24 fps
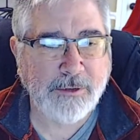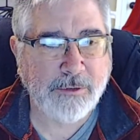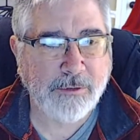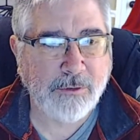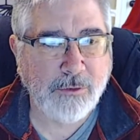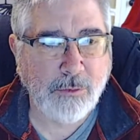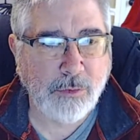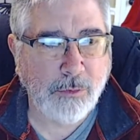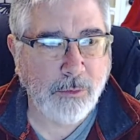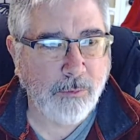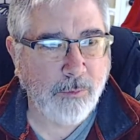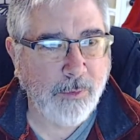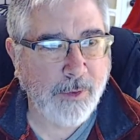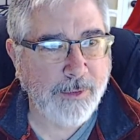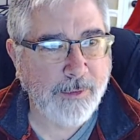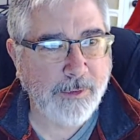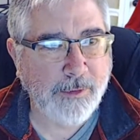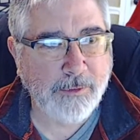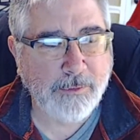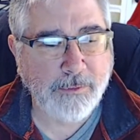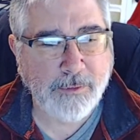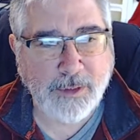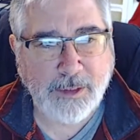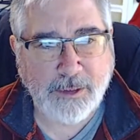just cool whether
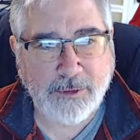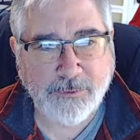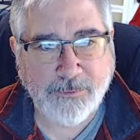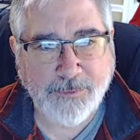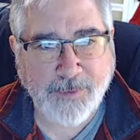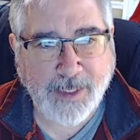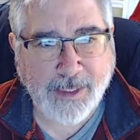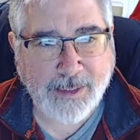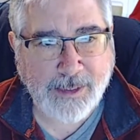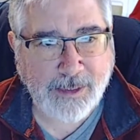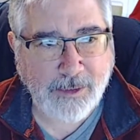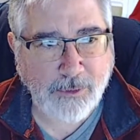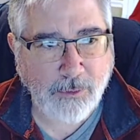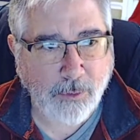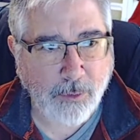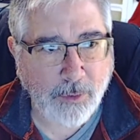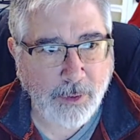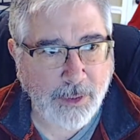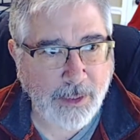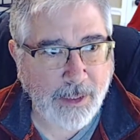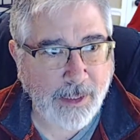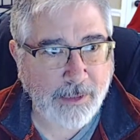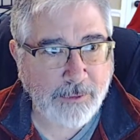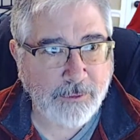he's fighting
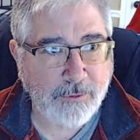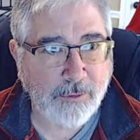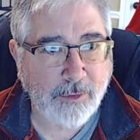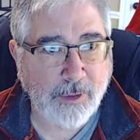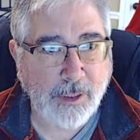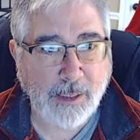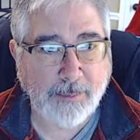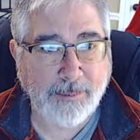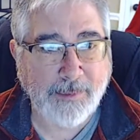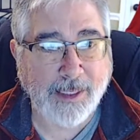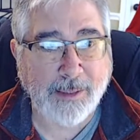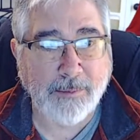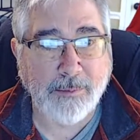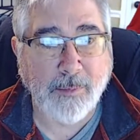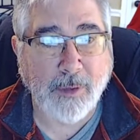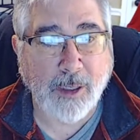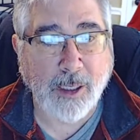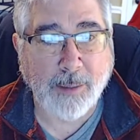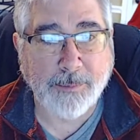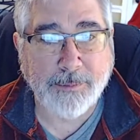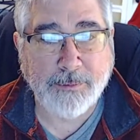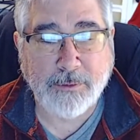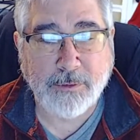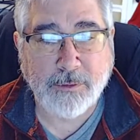organized crime like
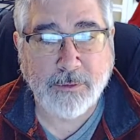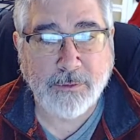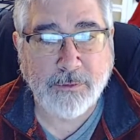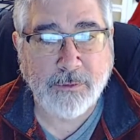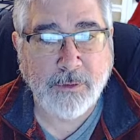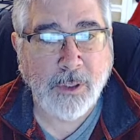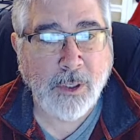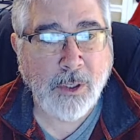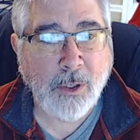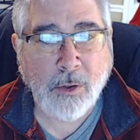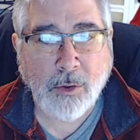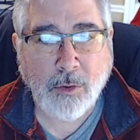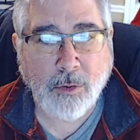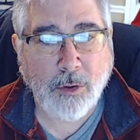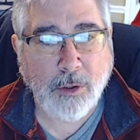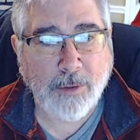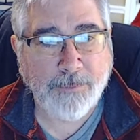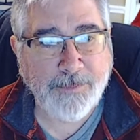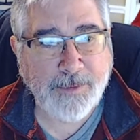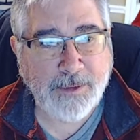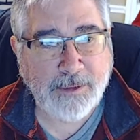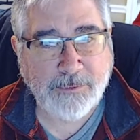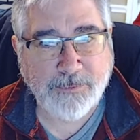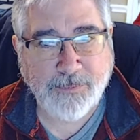mobsters, or
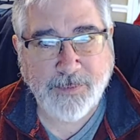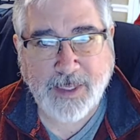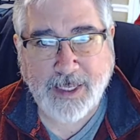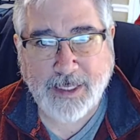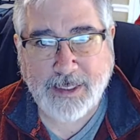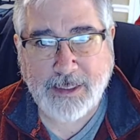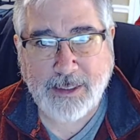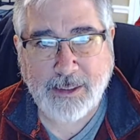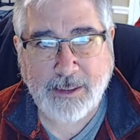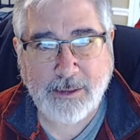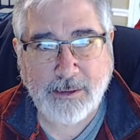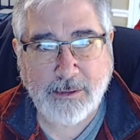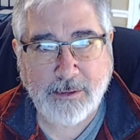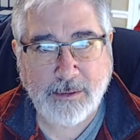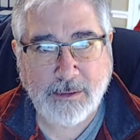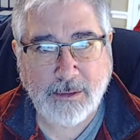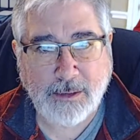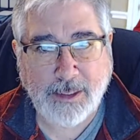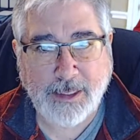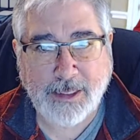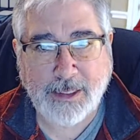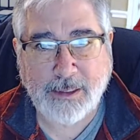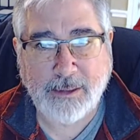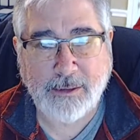if he's fighting
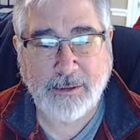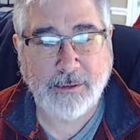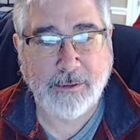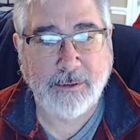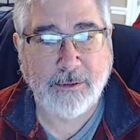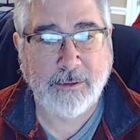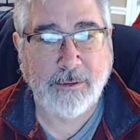like,